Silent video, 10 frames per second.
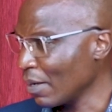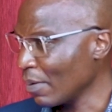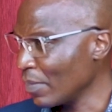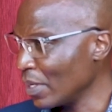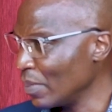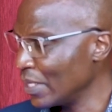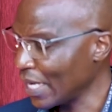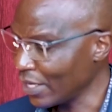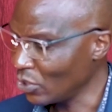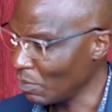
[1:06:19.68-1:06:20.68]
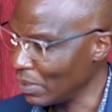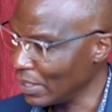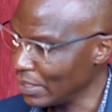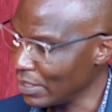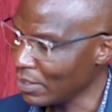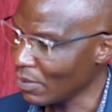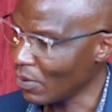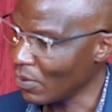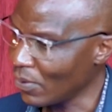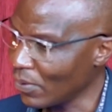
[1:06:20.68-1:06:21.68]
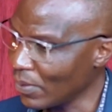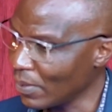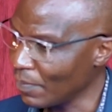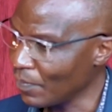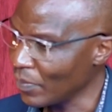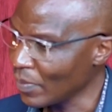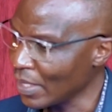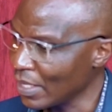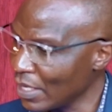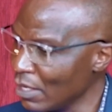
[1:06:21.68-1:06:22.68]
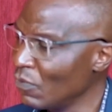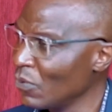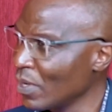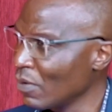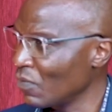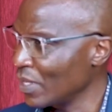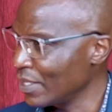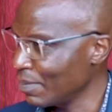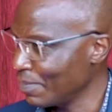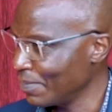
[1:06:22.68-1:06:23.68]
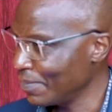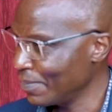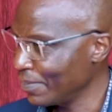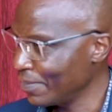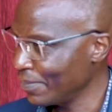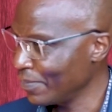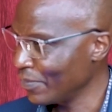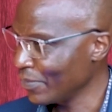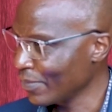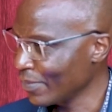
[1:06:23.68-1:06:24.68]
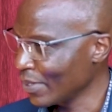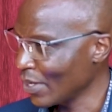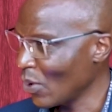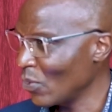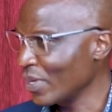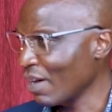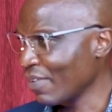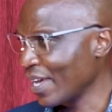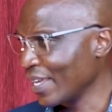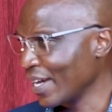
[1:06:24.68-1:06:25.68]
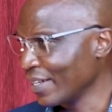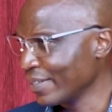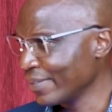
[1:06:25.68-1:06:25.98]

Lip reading: maybe touch a bit on if you are a victim, utafanya.